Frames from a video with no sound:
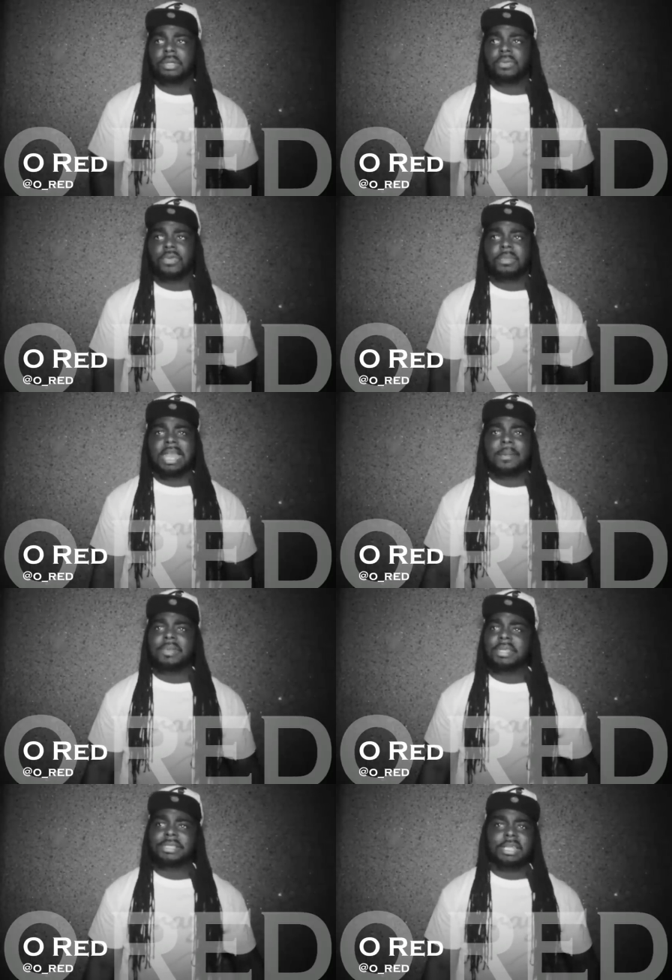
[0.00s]
You feel me? That
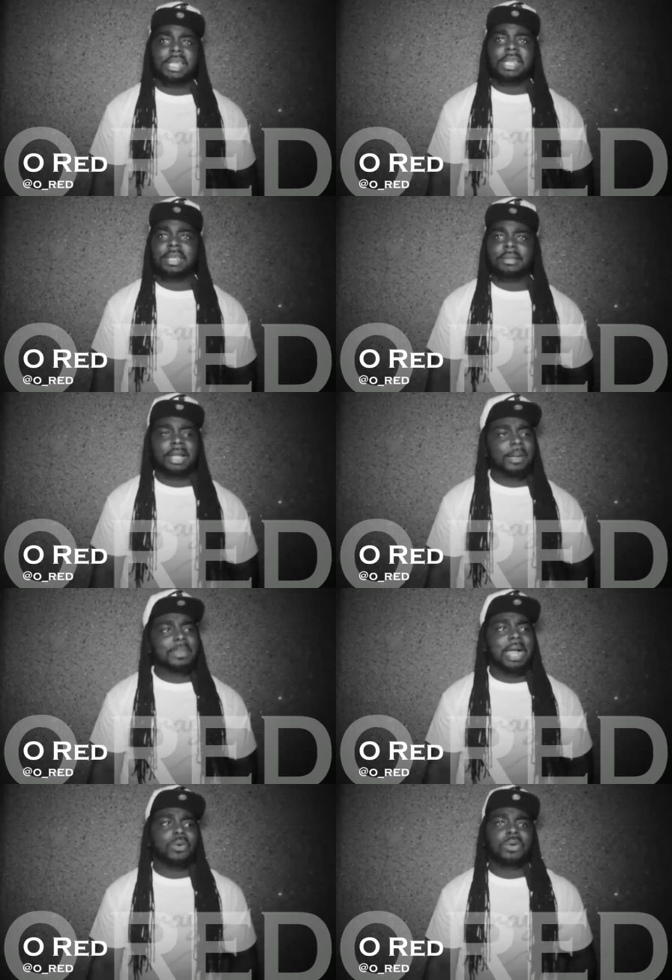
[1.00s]
being said, I'm
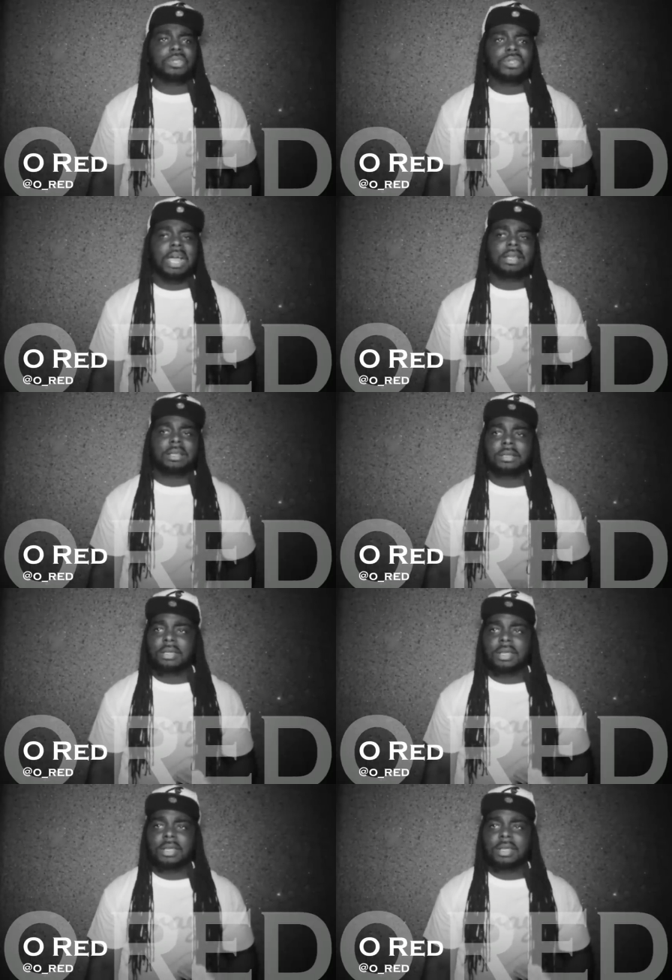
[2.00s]
not gonna try to